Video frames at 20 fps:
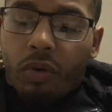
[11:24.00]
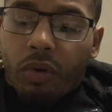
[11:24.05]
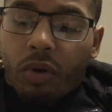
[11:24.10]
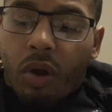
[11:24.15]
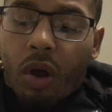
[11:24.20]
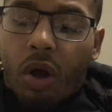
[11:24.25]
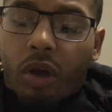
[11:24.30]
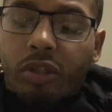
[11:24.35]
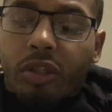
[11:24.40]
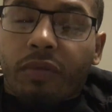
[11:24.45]

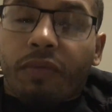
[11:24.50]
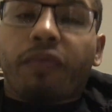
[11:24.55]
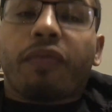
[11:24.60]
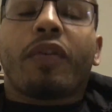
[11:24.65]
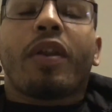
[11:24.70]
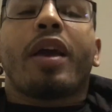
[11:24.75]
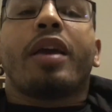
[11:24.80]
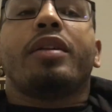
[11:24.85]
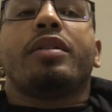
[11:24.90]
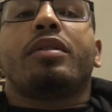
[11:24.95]
cost of
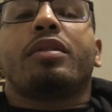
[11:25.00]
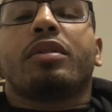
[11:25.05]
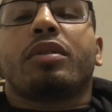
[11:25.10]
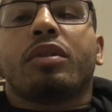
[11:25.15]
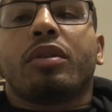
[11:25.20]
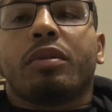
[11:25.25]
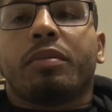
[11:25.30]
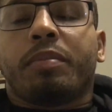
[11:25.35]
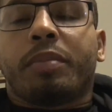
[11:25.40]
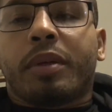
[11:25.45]
flights
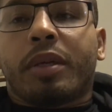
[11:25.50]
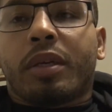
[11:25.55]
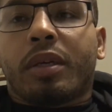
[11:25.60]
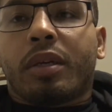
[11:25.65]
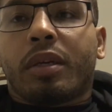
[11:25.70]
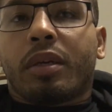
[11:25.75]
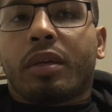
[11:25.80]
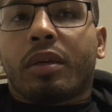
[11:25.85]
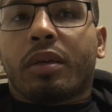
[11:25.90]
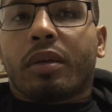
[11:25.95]
could
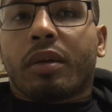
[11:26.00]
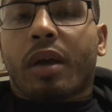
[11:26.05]
be